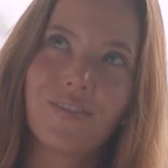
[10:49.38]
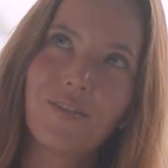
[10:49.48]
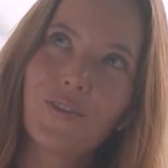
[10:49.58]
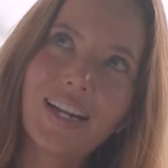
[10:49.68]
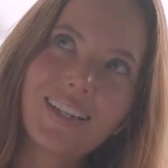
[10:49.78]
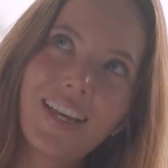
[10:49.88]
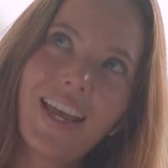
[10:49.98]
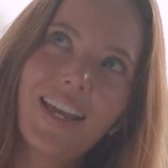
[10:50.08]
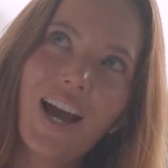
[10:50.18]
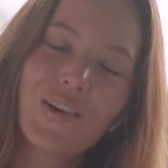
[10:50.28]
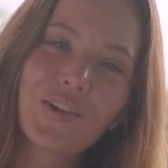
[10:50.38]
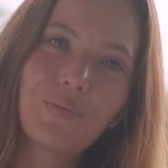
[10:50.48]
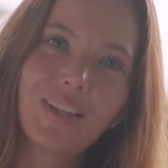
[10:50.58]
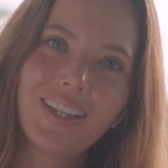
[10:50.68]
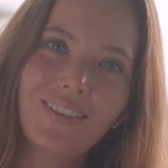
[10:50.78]
one day I will
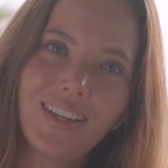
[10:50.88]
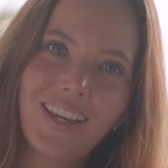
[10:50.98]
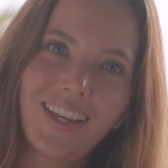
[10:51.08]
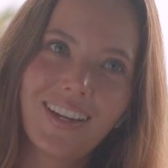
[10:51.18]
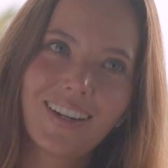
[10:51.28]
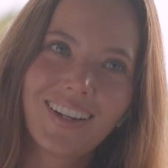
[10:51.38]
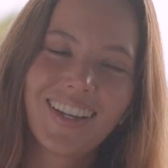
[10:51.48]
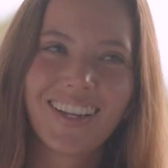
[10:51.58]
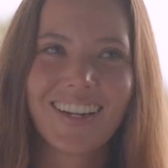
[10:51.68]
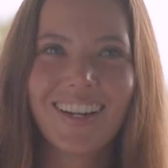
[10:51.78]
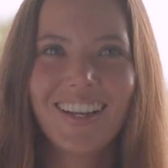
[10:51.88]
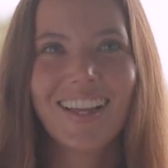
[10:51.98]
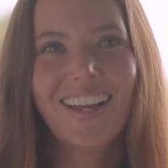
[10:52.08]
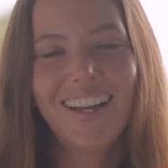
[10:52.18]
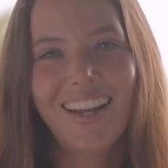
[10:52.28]
be living here.
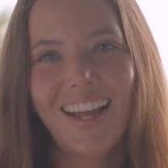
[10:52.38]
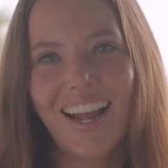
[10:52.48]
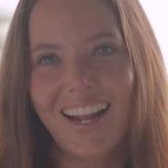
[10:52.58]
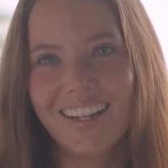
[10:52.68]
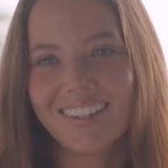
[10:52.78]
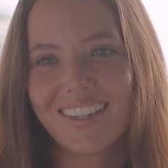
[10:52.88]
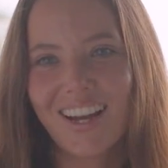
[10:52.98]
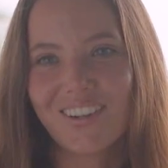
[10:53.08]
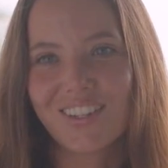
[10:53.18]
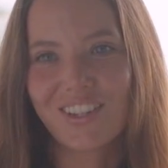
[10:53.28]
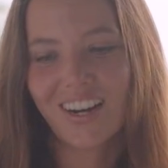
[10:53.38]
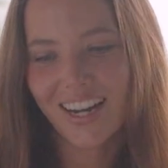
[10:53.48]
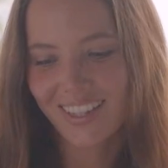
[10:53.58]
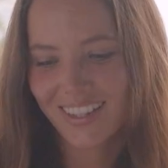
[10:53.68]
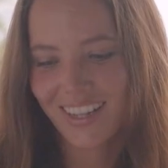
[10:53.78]
And I was
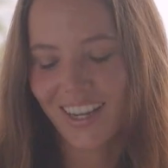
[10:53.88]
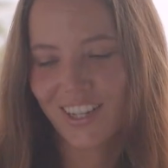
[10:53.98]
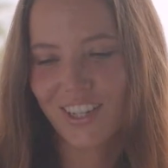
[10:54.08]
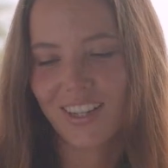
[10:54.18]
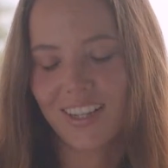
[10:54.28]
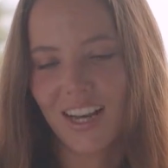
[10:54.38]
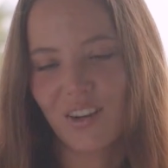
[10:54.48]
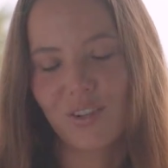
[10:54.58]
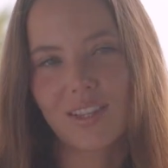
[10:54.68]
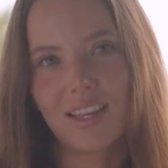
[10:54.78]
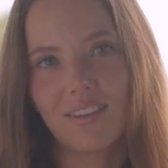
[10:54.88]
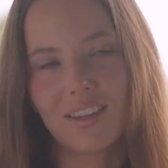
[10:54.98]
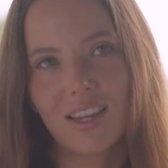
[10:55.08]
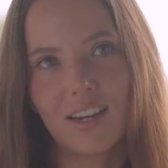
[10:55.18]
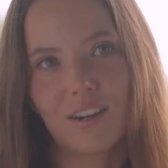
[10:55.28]
right. Actually, I was living
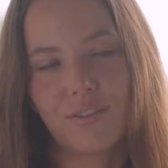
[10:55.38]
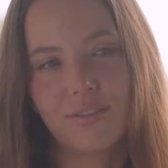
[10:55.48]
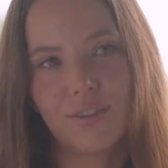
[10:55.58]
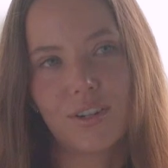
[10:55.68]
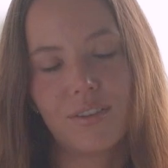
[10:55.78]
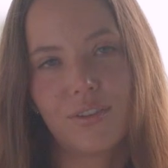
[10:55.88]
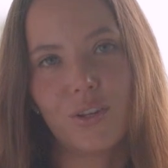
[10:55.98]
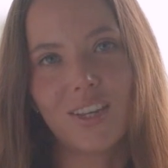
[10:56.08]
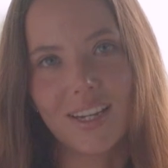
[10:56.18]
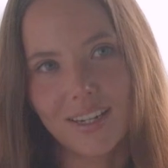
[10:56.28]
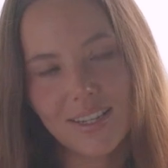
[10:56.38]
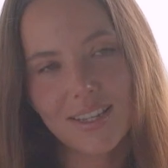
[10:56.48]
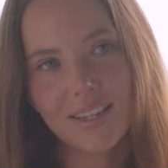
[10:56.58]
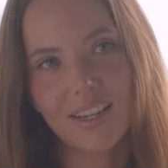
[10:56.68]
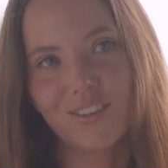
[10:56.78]
there for a few
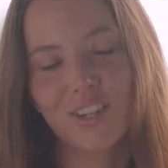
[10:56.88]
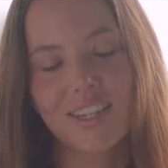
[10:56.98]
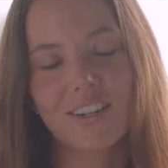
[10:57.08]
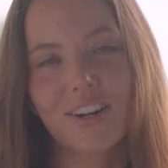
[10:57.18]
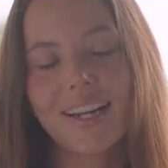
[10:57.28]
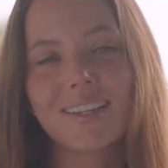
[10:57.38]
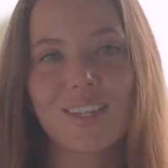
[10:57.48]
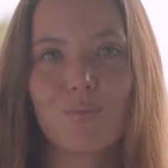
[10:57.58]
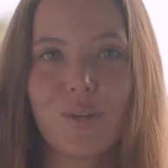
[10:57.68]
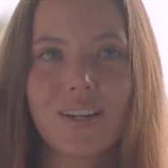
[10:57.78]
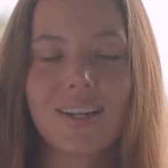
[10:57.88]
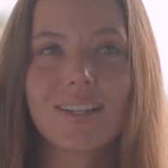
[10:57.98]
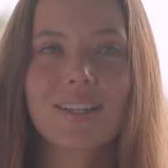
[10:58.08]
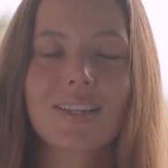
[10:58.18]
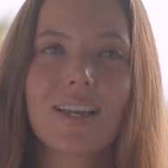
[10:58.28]
years. It was a great
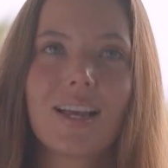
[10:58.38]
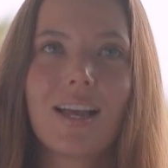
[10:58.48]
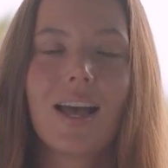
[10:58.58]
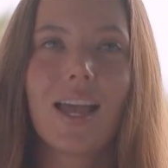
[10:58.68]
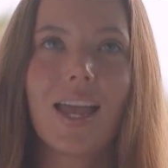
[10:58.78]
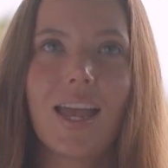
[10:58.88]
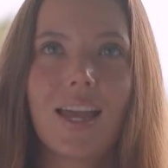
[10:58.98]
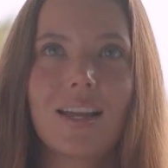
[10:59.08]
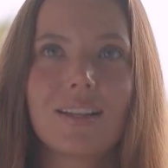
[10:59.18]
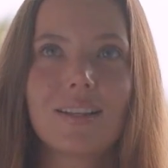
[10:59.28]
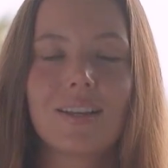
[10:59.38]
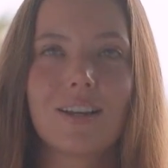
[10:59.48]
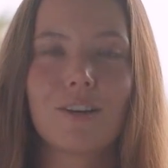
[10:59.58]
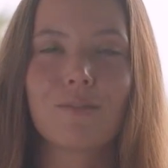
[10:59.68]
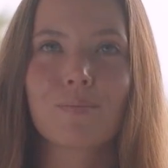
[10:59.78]
experience. And
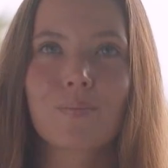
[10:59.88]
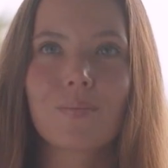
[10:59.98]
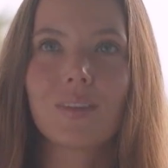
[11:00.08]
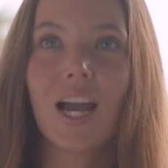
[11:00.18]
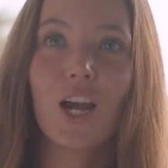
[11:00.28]
I